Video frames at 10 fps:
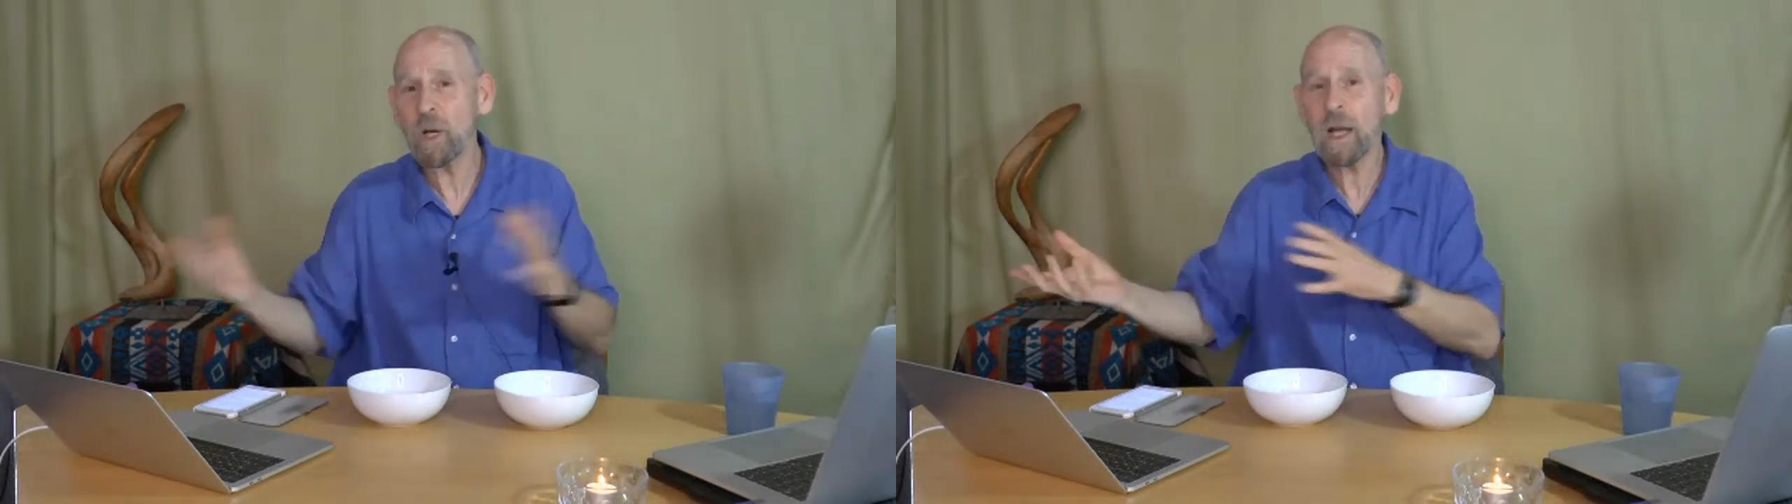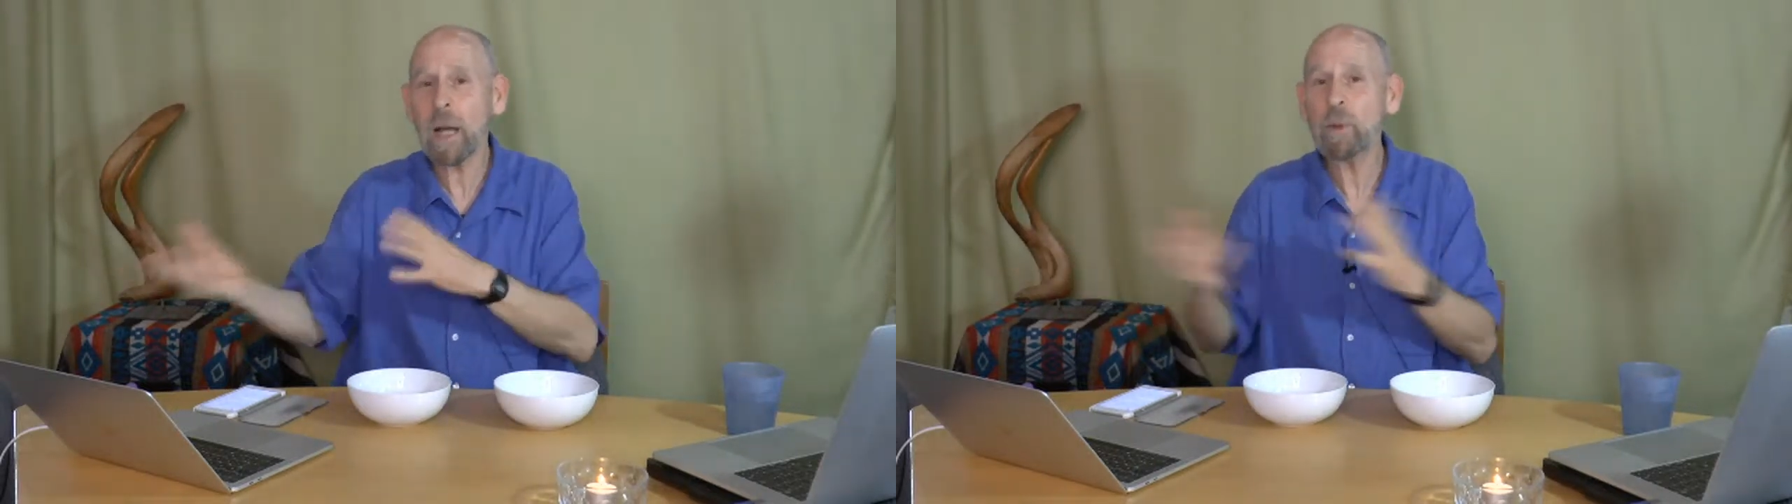
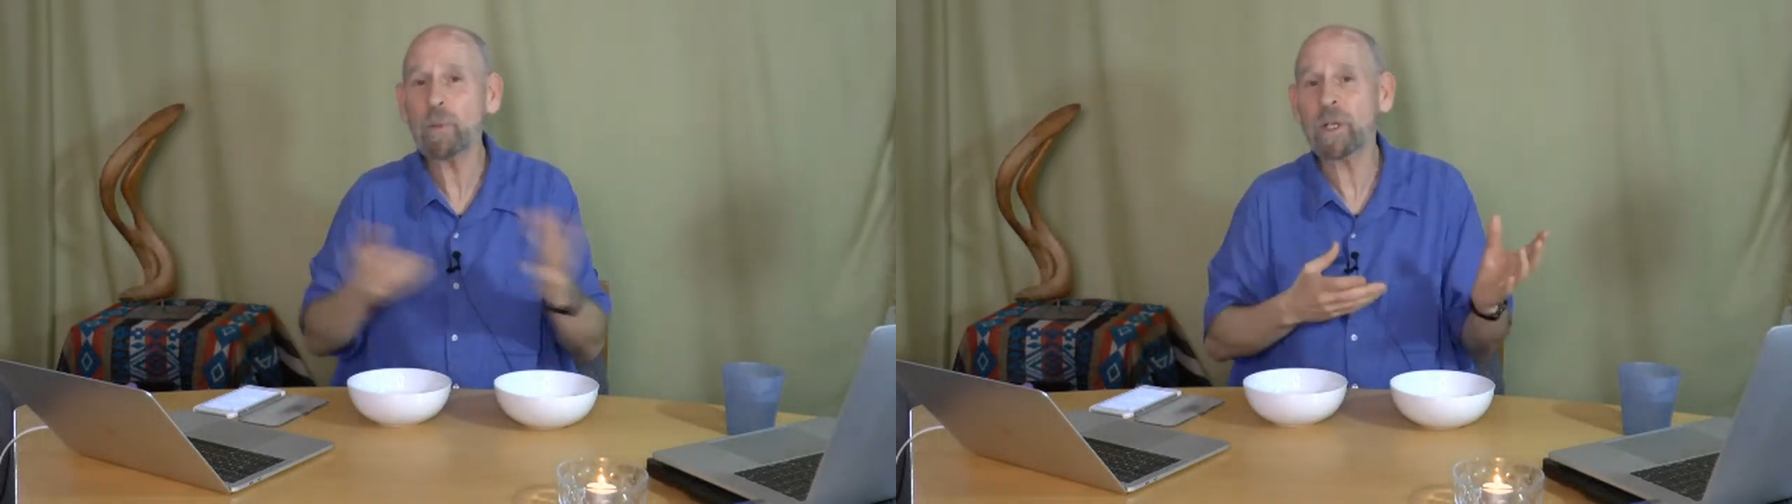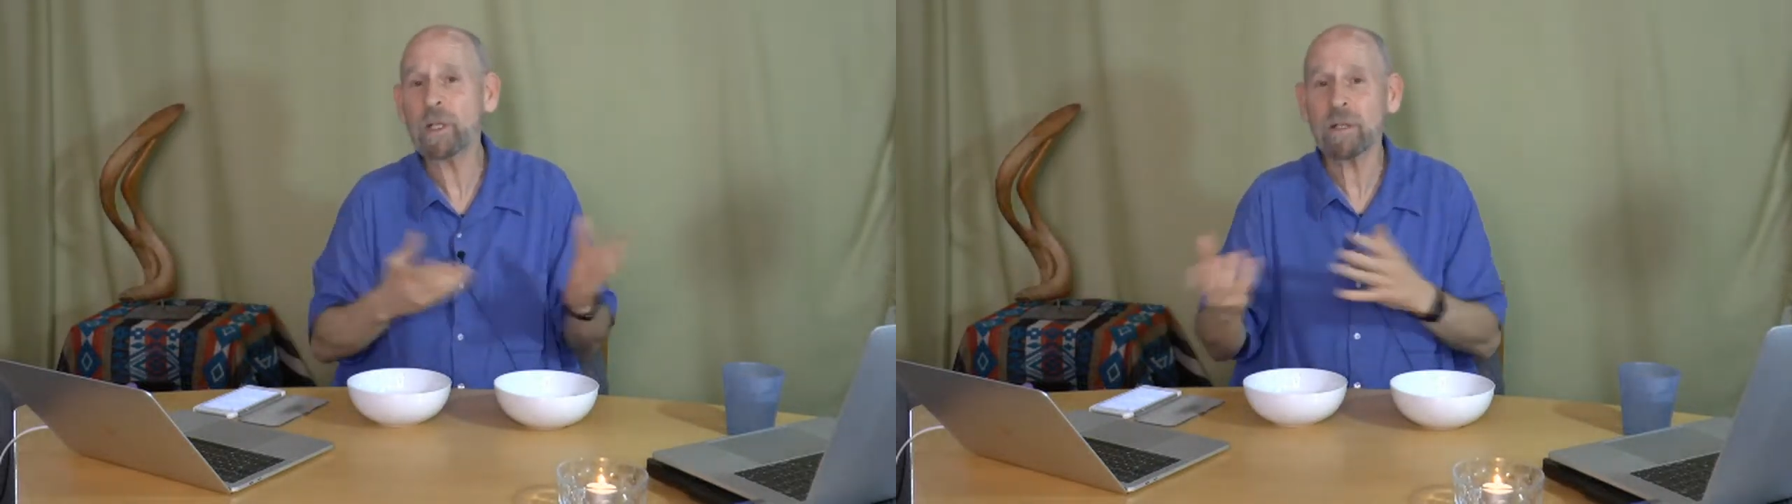I would
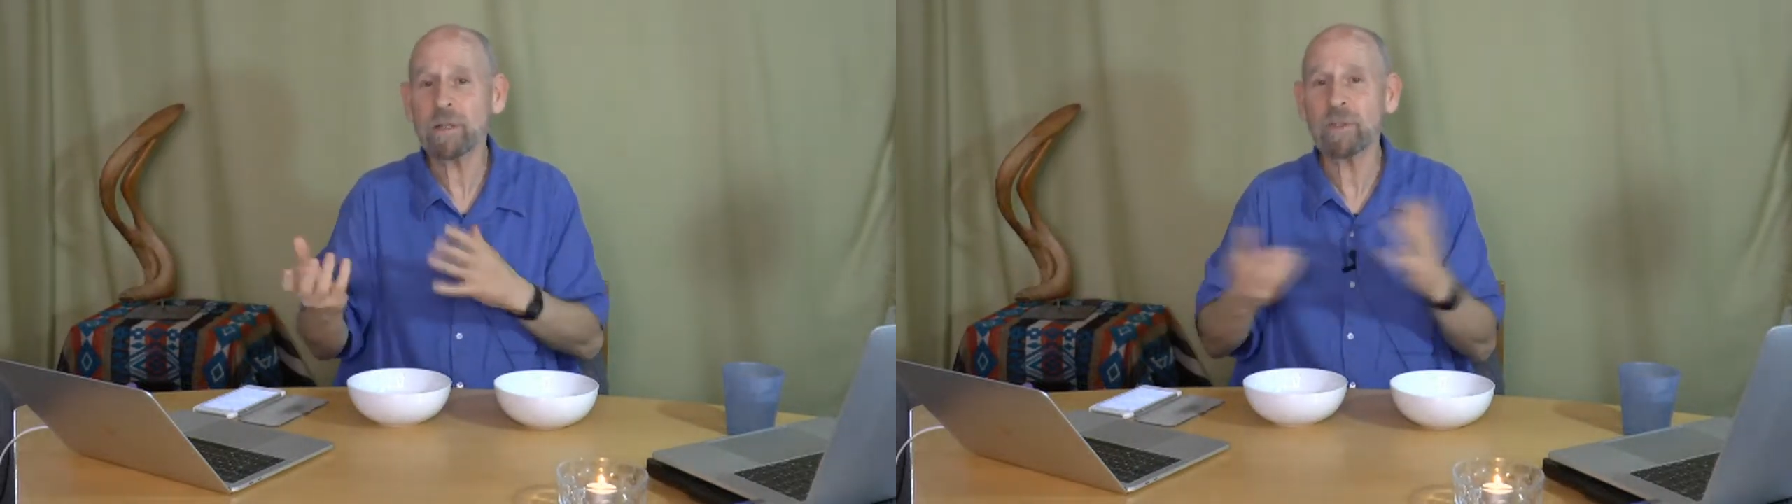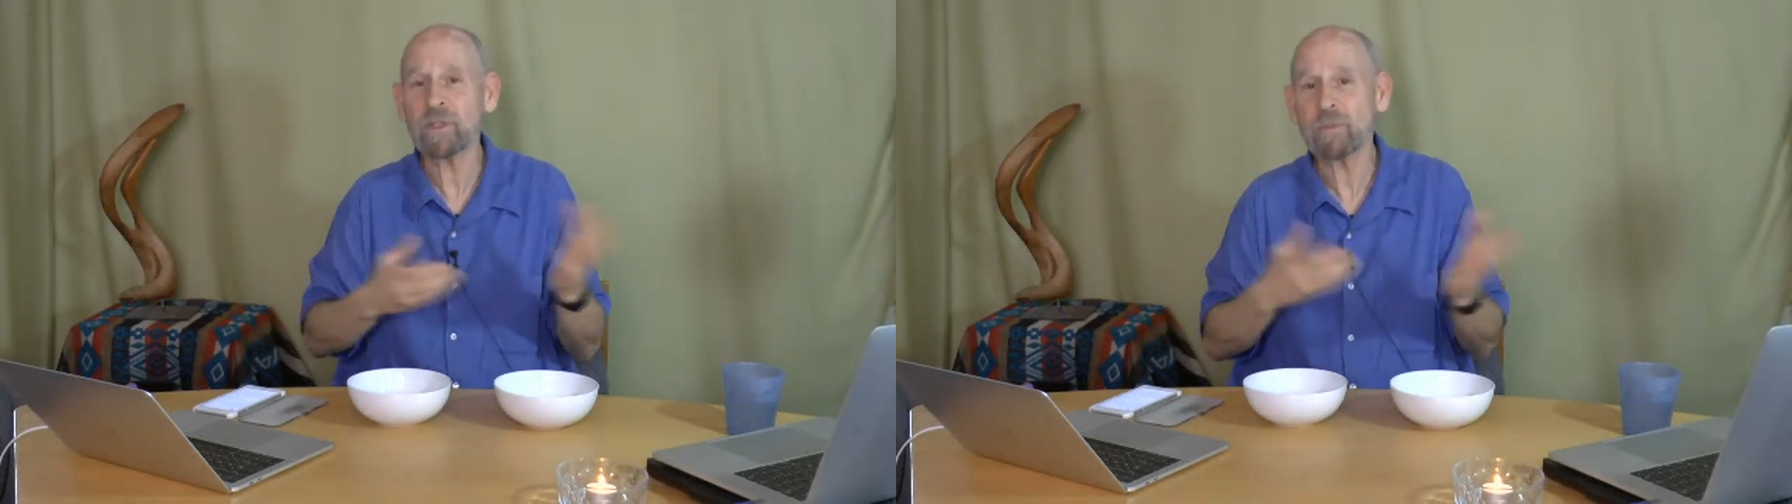bring
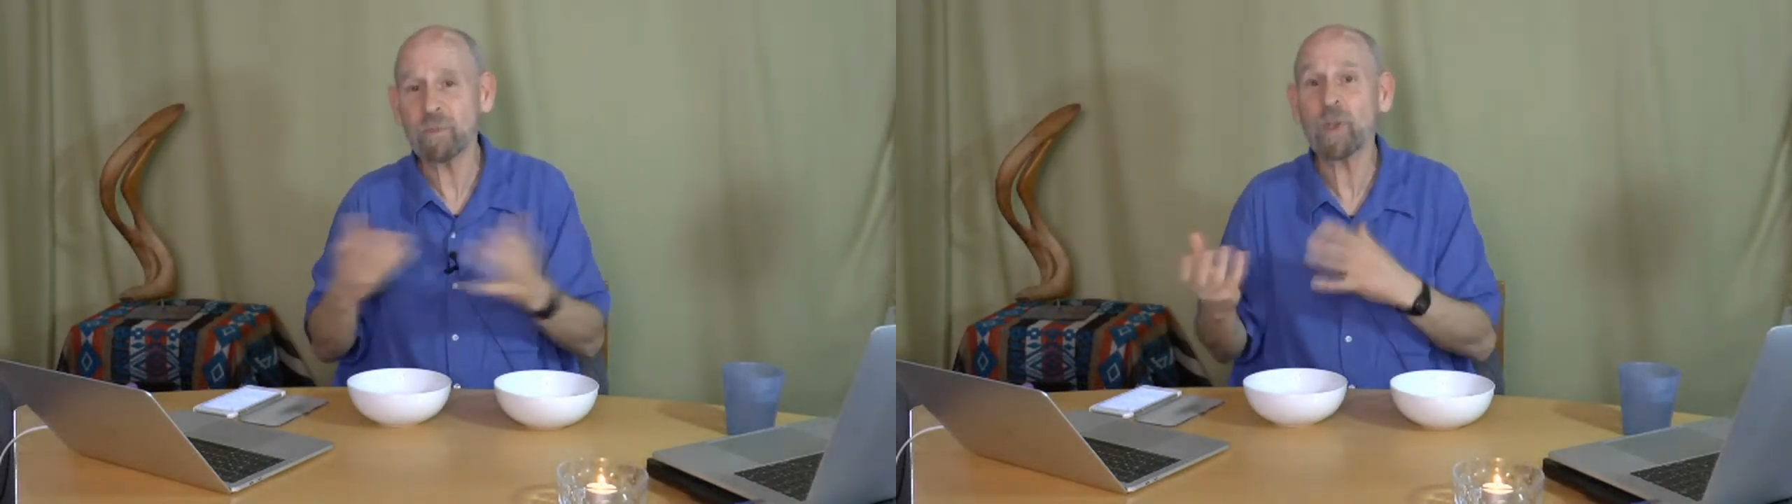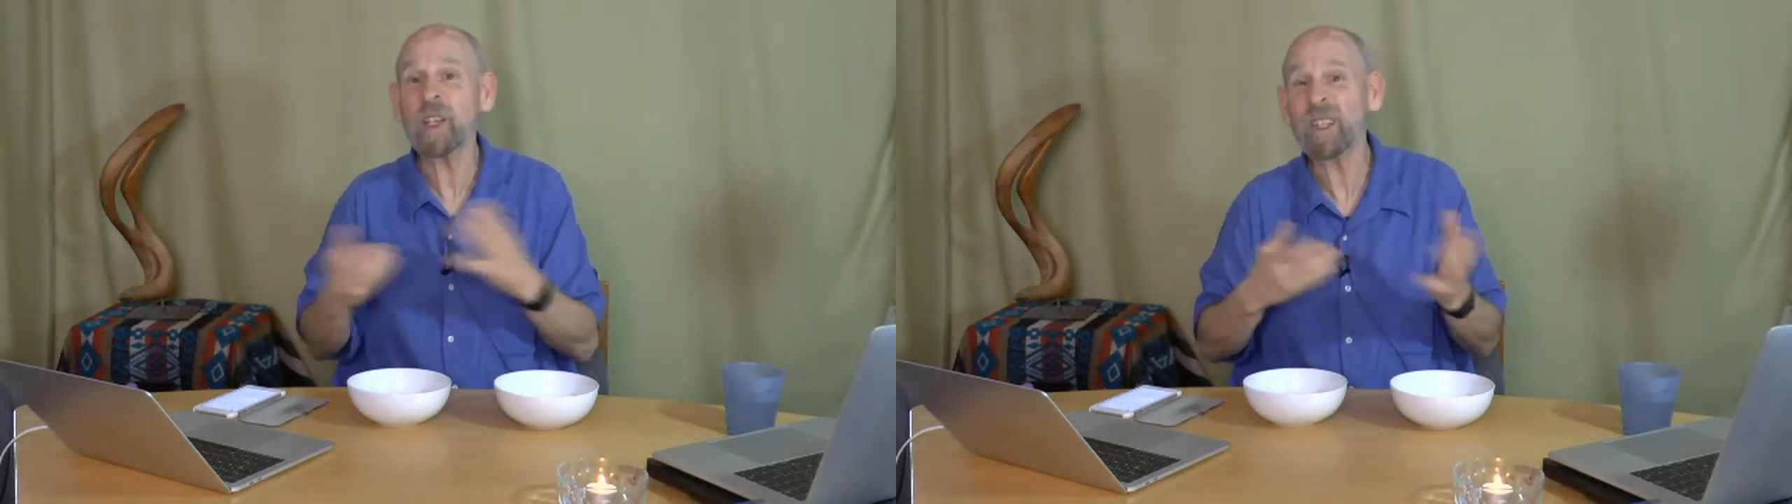in